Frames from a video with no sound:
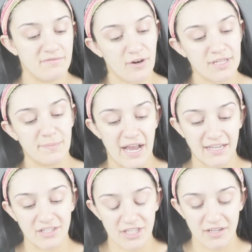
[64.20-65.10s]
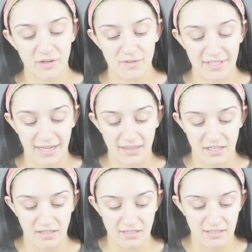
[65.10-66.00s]
far as packaging goes, I
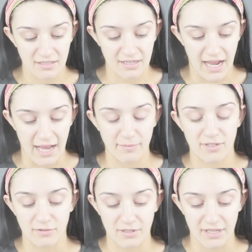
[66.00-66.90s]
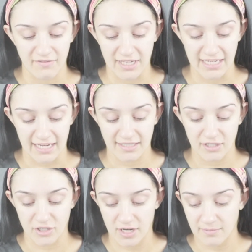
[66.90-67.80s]
think they did an absolutely fantastic
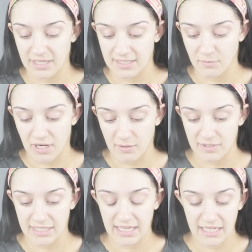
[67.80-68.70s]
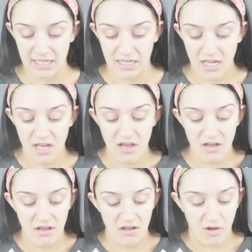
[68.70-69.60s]
job, because when I was in
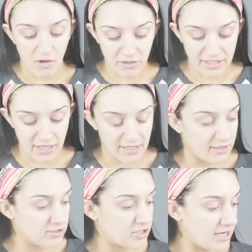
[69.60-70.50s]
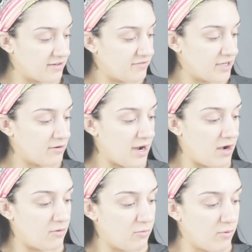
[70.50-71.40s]
Ulta and I was trying to figure
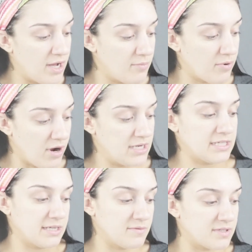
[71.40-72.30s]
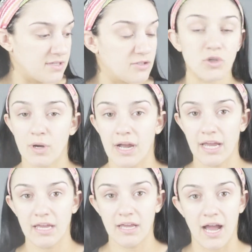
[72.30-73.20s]
out what product I was gonna
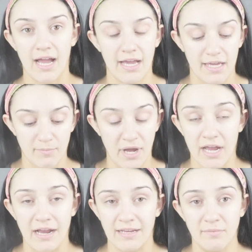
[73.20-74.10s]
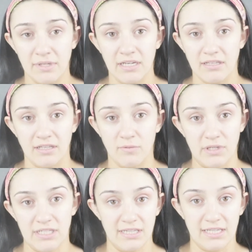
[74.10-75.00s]
try, my eye immediately
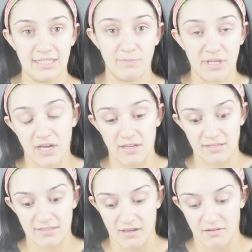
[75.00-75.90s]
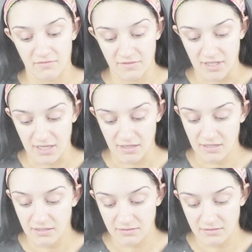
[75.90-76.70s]
went to this because of the